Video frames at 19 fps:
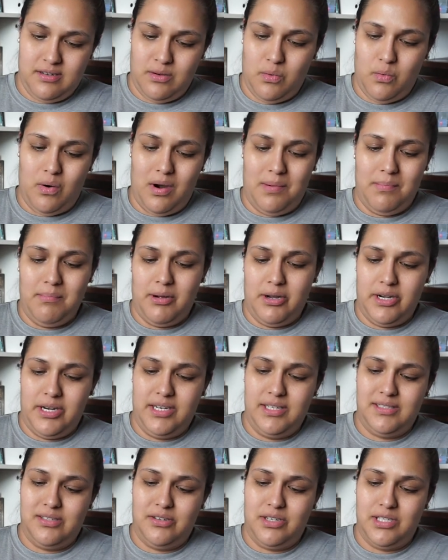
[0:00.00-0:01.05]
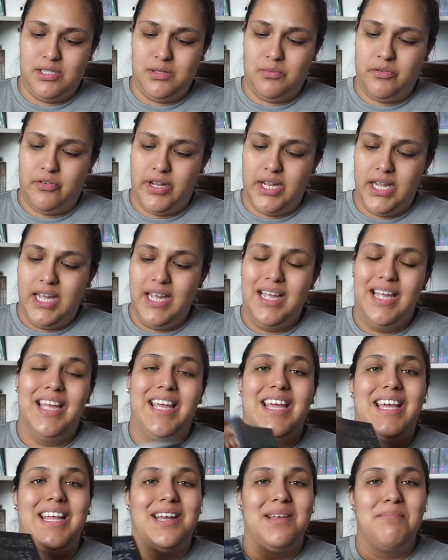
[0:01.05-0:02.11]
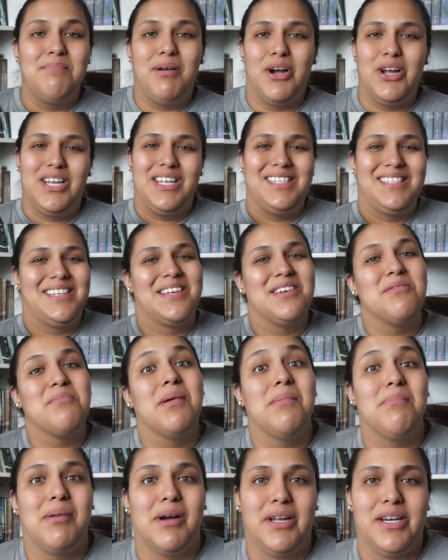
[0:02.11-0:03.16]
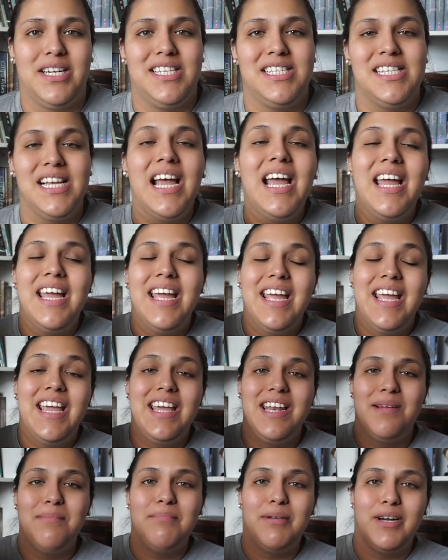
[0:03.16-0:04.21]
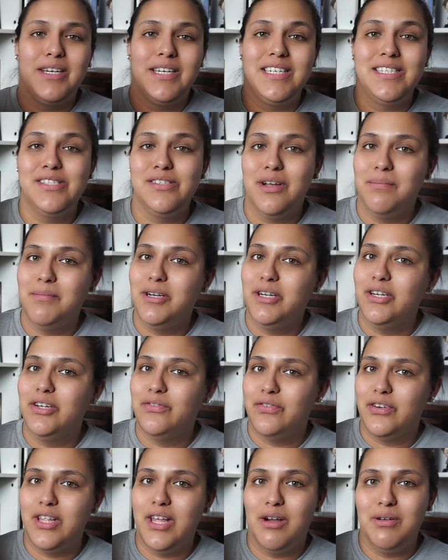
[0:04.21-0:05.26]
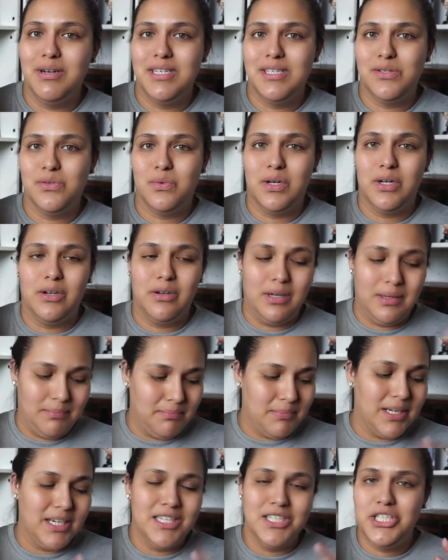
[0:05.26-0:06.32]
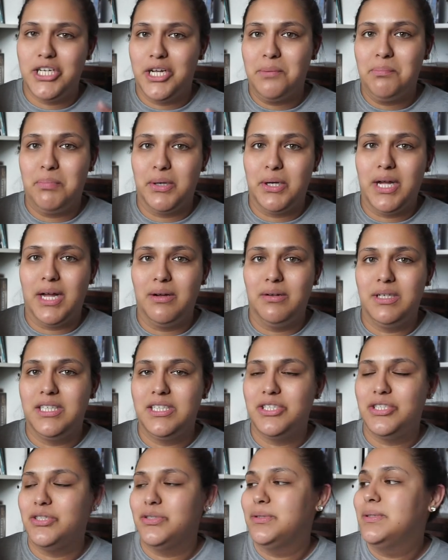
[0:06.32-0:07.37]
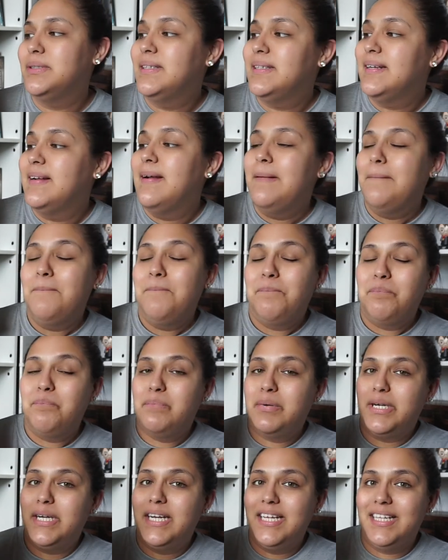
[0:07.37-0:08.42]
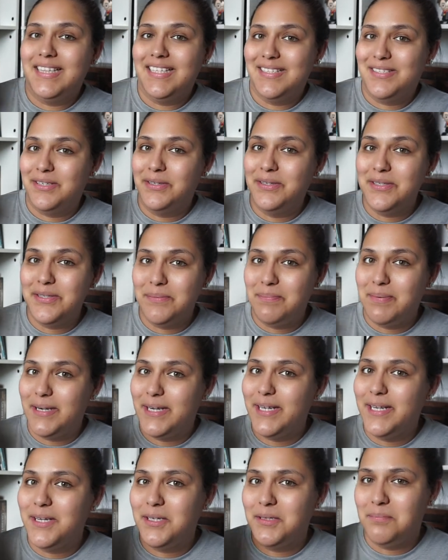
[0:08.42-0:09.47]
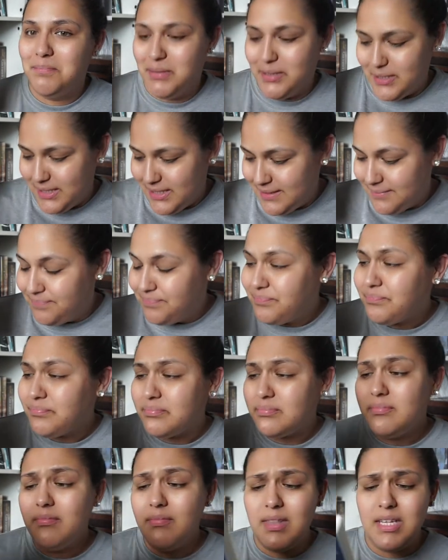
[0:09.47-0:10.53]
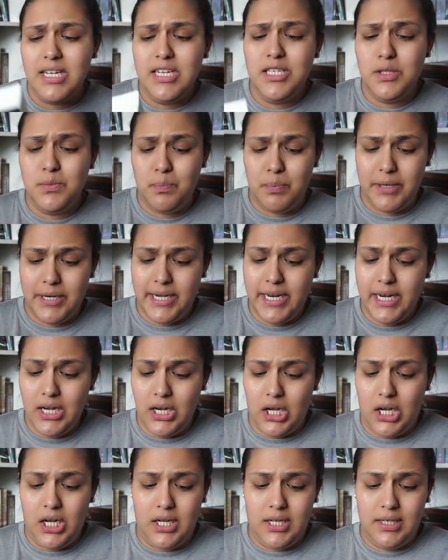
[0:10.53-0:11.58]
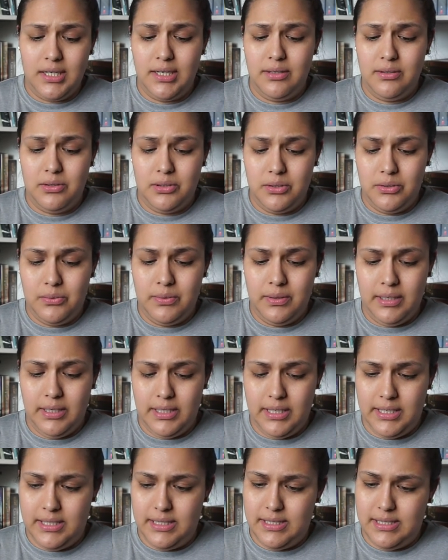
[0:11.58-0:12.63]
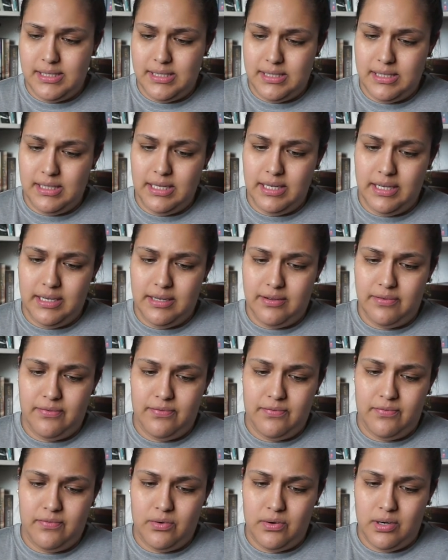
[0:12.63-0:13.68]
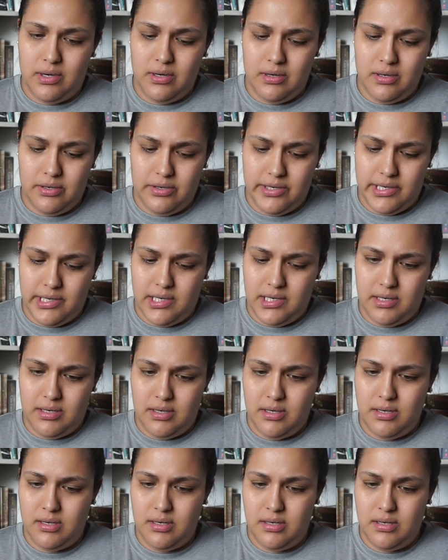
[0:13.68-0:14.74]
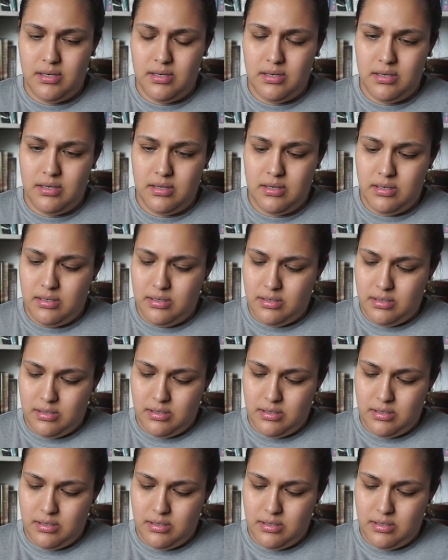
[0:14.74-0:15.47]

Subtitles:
Warm bodies, not some way. Hidden bodies, human bodies. Hidden bodies. So I'm going to look for that one as well. I'm going to check book outlet too. But this was a pretty good book. It's pretty long though. It's like 400. Let